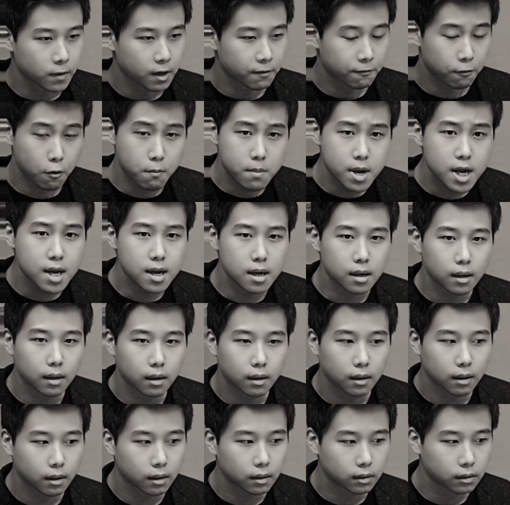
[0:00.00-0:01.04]
For me,
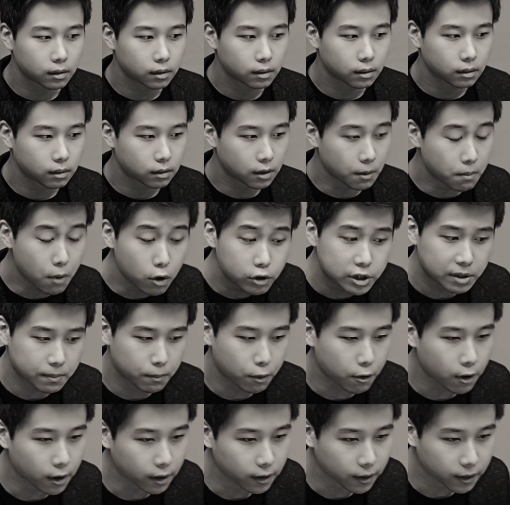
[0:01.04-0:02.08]
the most
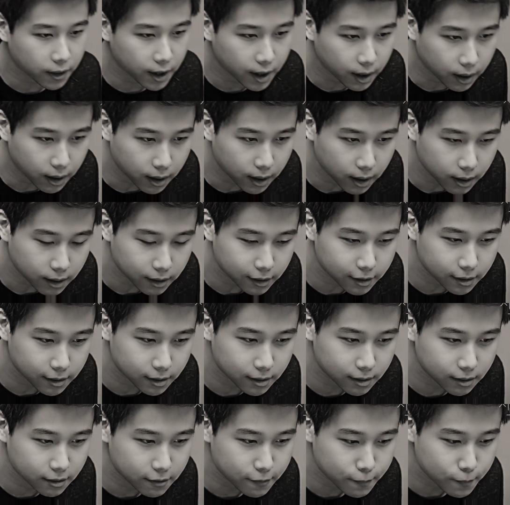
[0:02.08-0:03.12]
important thing
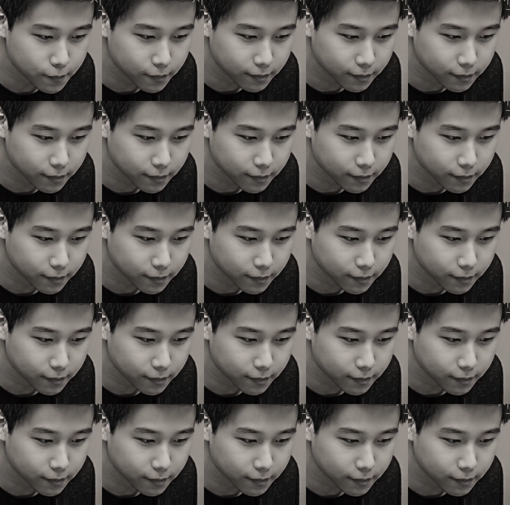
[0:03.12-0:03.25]
is